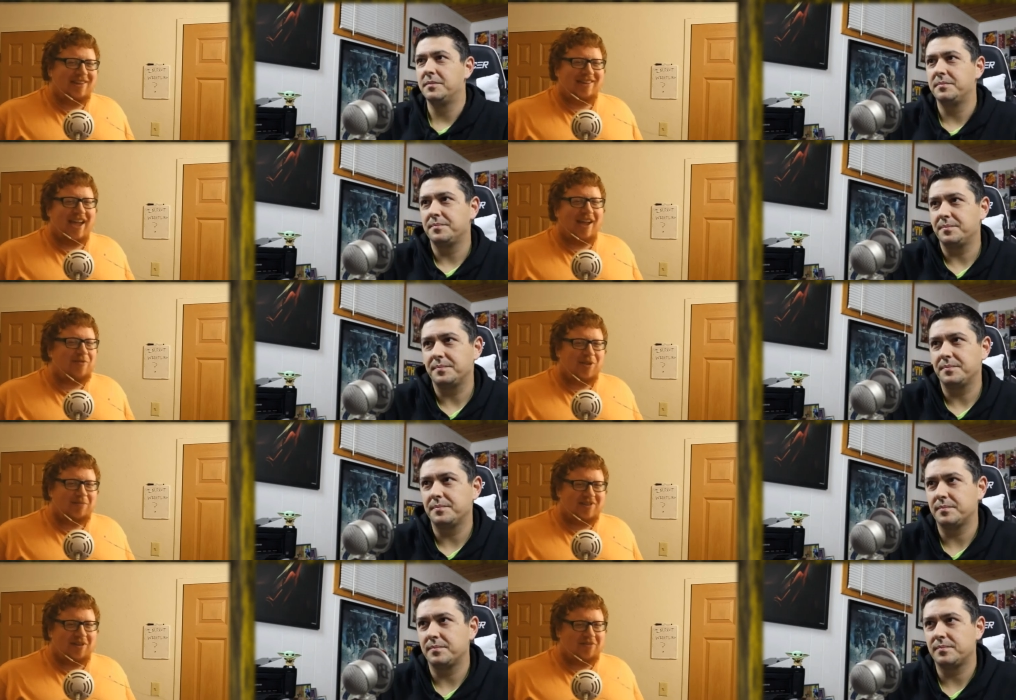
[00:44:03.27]
Speaker 1: gave
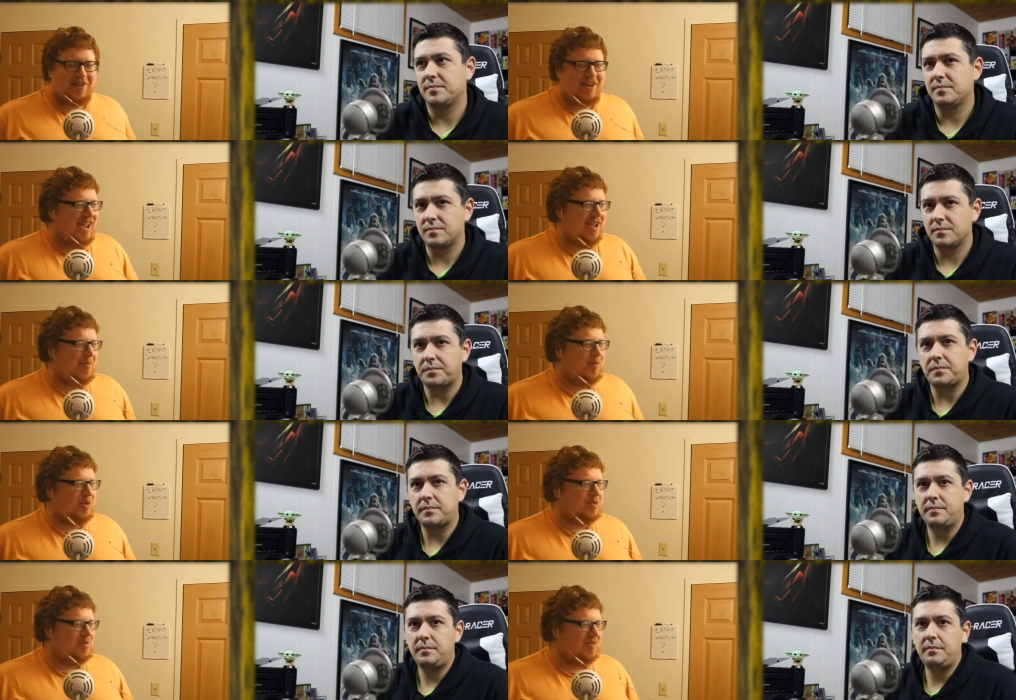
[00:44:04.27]
themselves a name, which
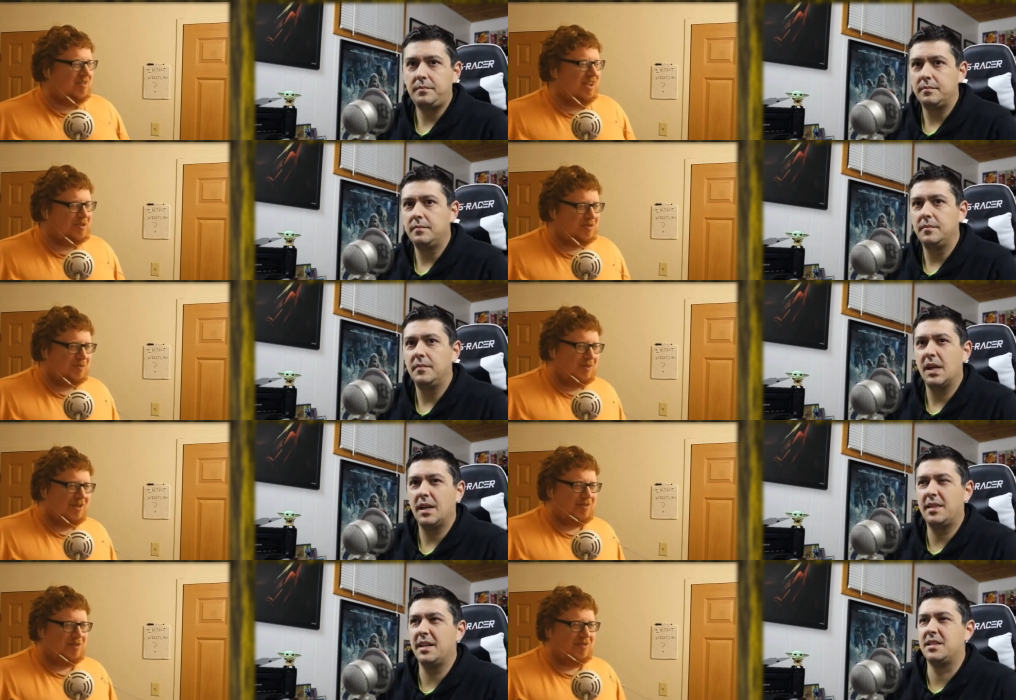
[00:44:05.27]
was in, which
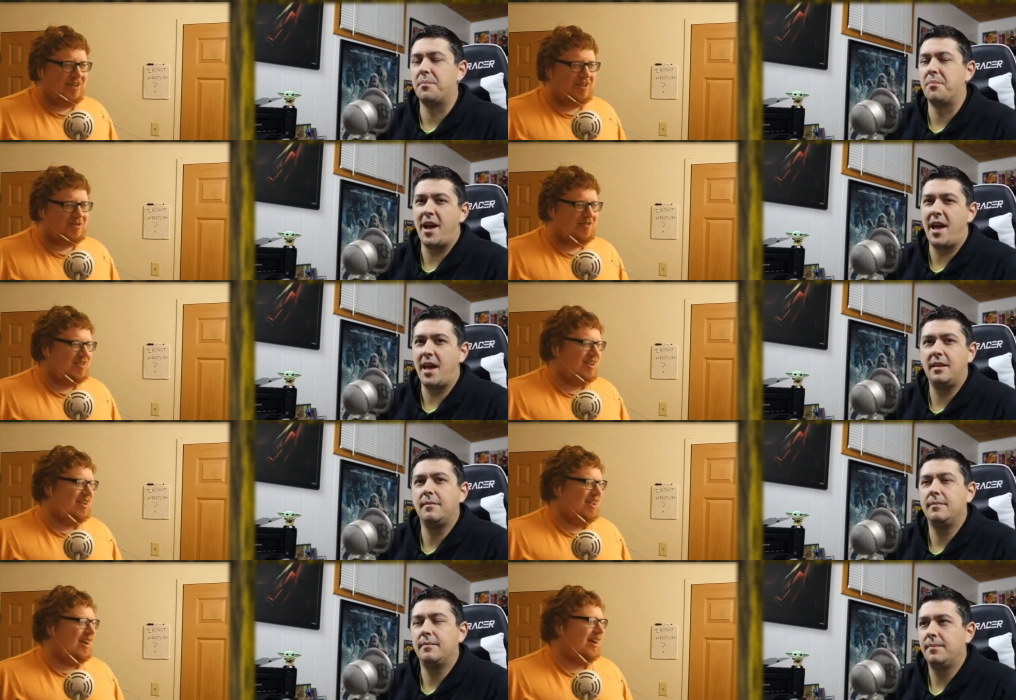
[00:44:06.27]
was it's interesting.
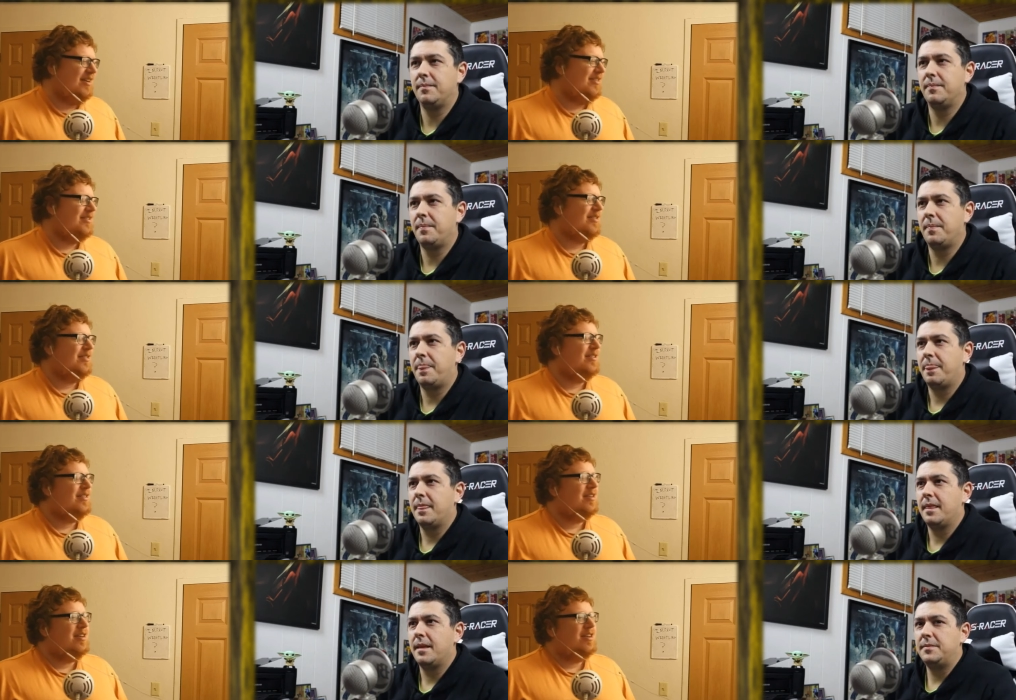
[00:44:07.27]
Yeah.
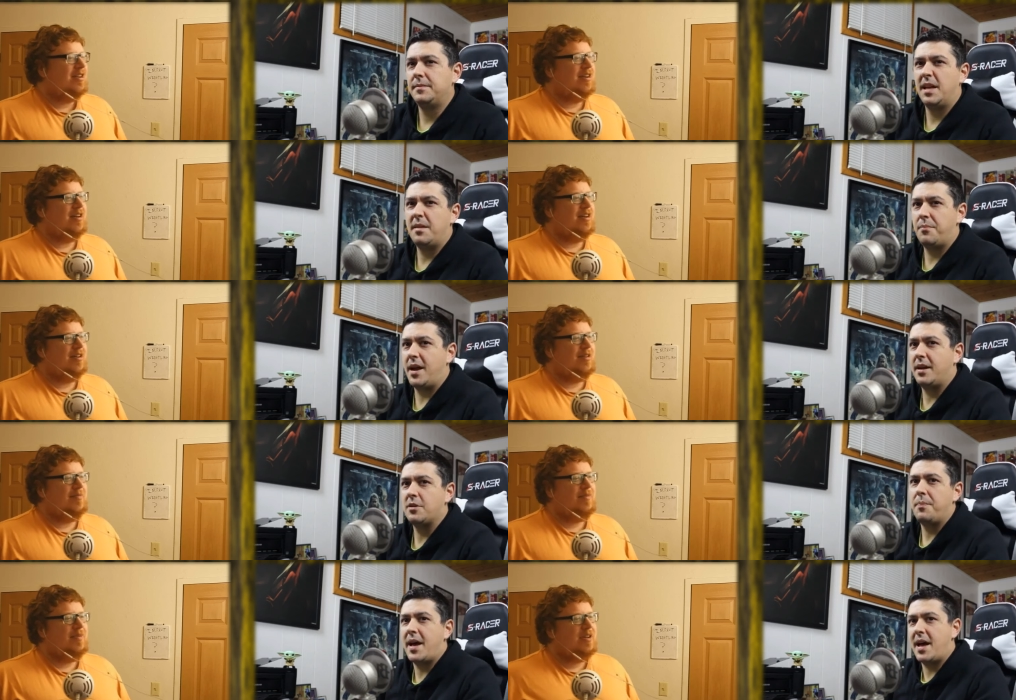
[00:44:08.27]
Yeah, the um, brand.
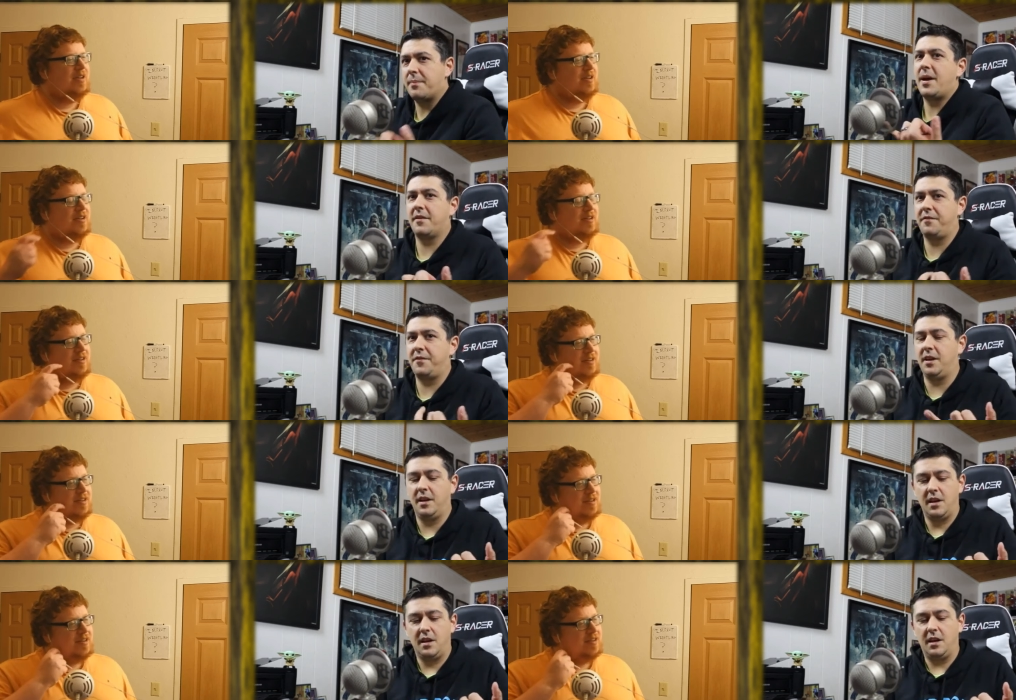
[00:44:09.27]
Speaker 2: So Pac McAfee,
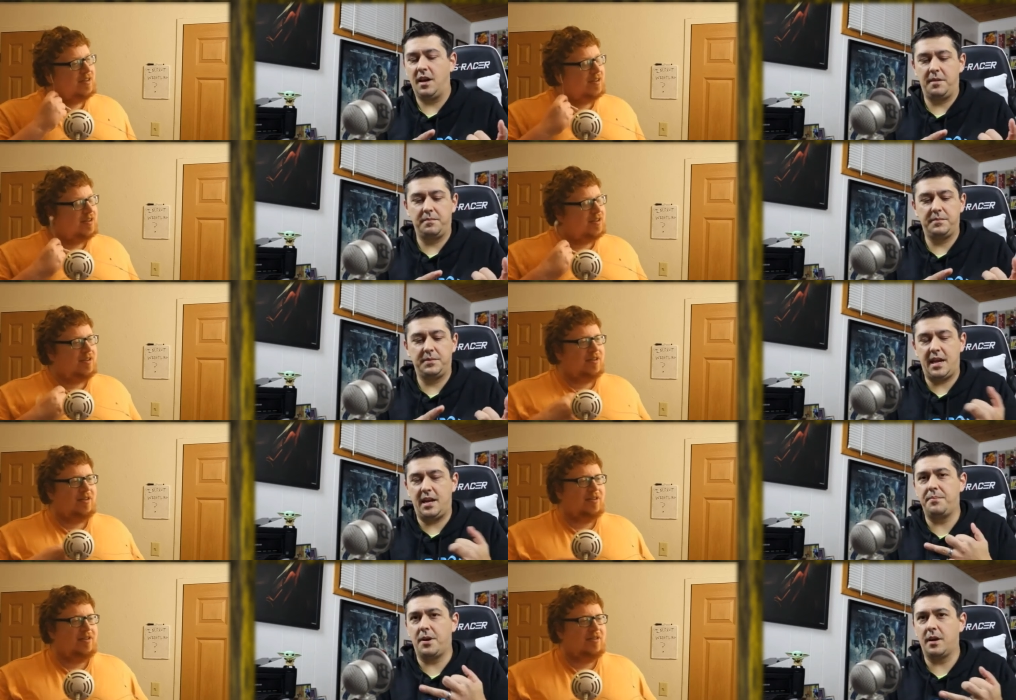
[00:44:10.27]
um,
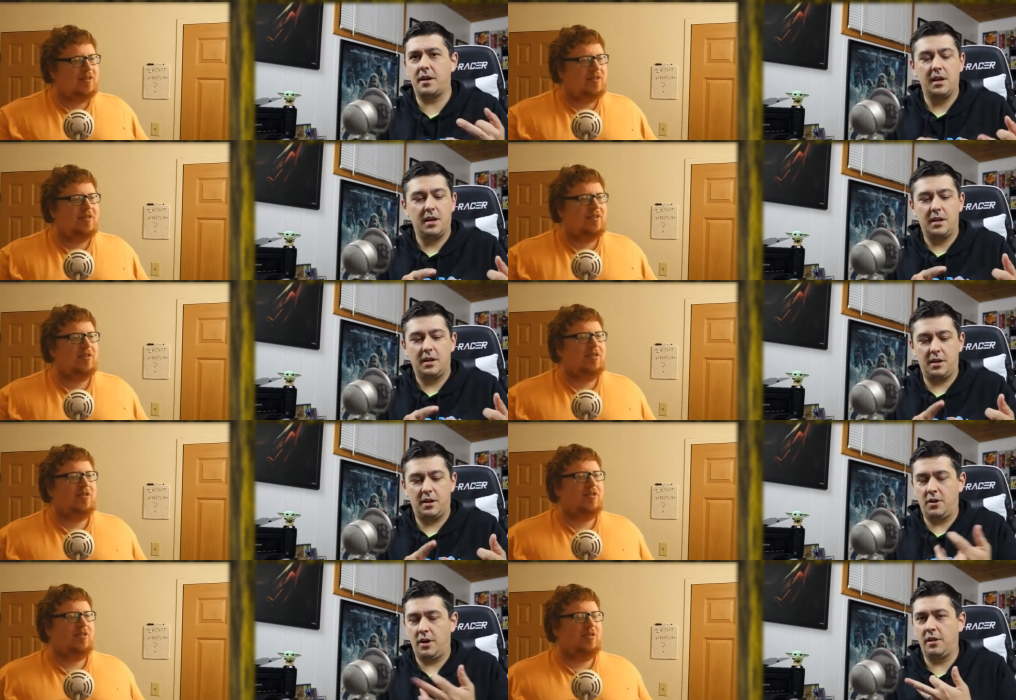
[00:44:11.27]
Danny Burke,
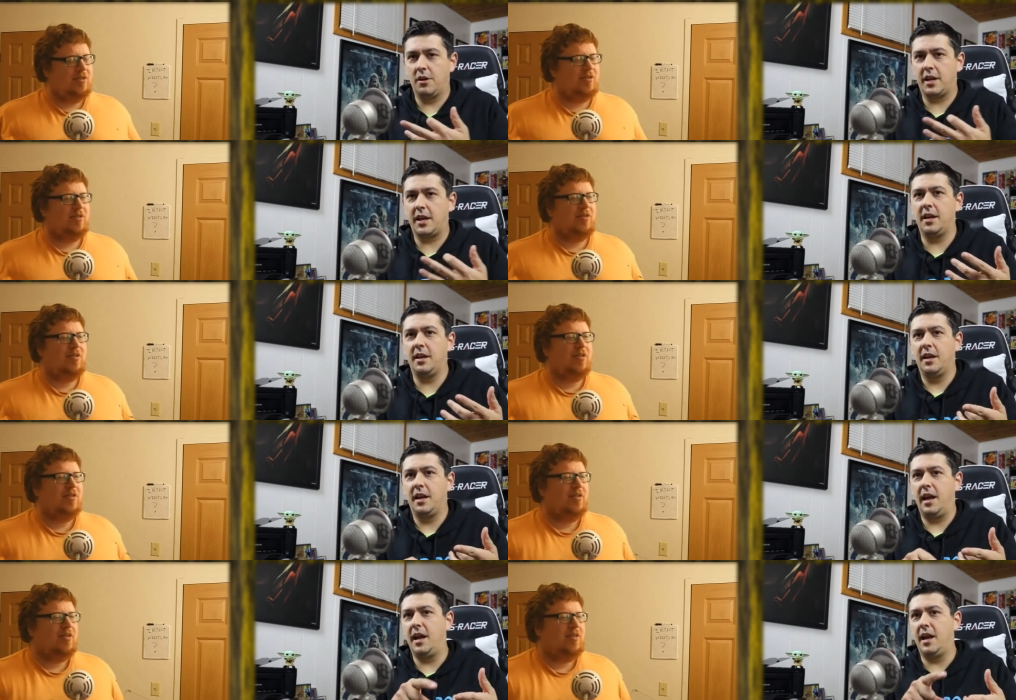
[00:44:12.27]
Oni Lorkin,
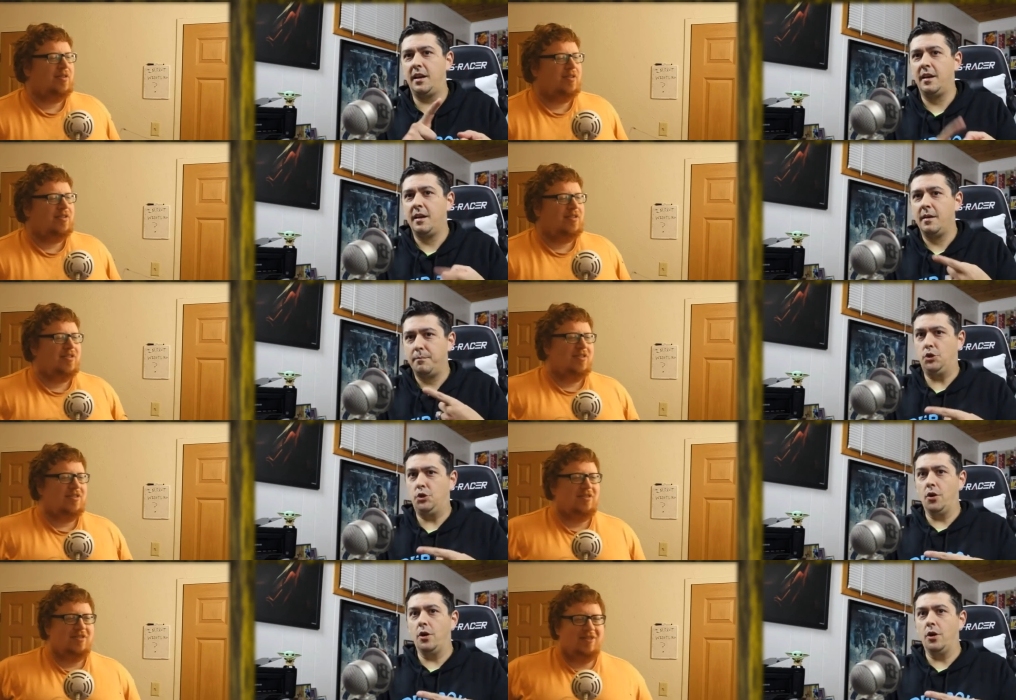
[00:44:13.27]
and Pete
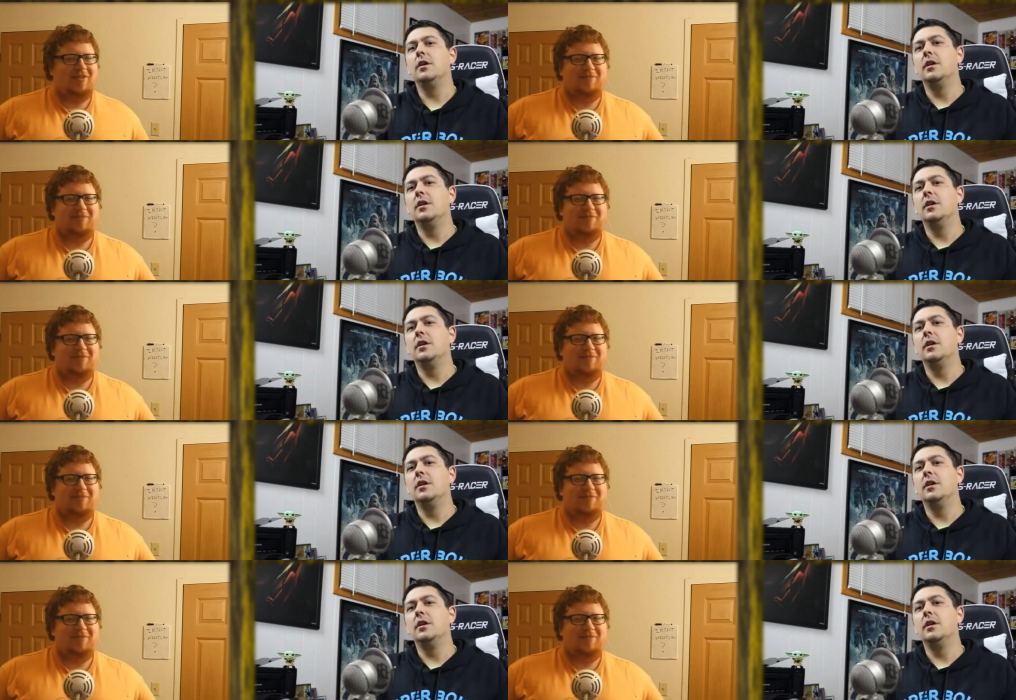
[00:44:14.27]
Dunne. Yep.